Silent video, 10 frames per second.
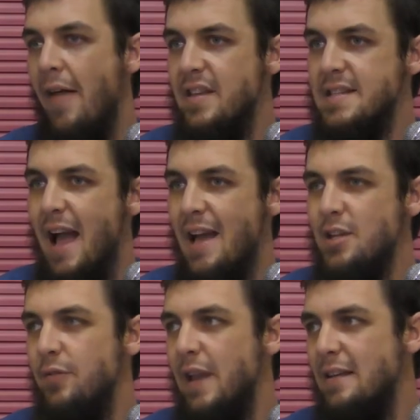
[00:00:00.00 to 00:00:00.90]
And there's
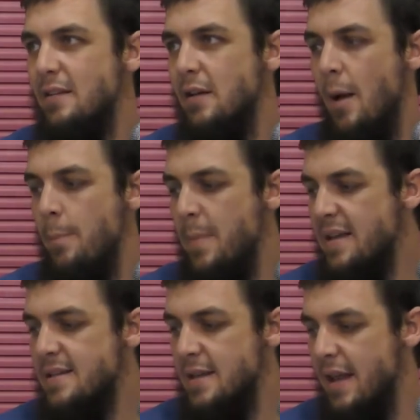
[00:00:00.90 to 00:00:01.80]
kind of like a
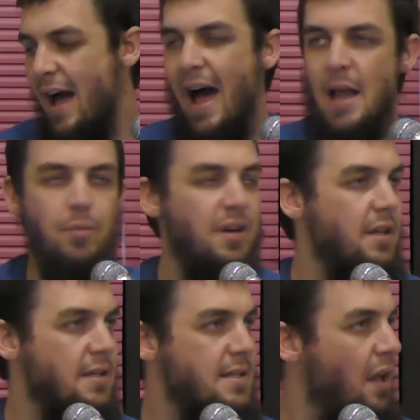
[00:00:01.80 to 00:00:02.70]
mix and a
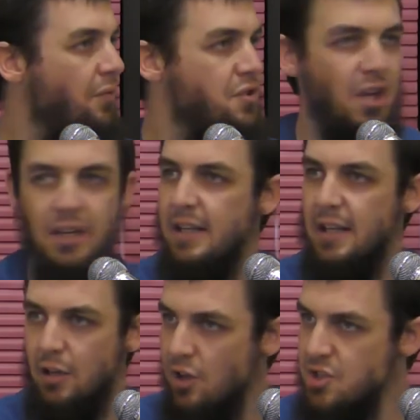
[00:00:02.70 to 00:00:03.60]
hybrid and
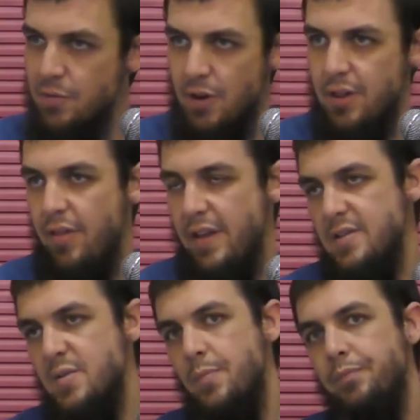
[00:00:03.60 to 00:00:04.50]
self-study and lots of other
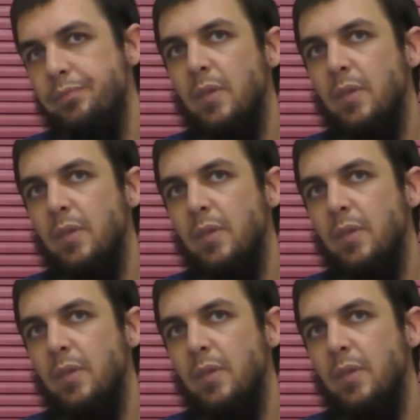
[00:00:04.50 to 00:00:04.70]
things.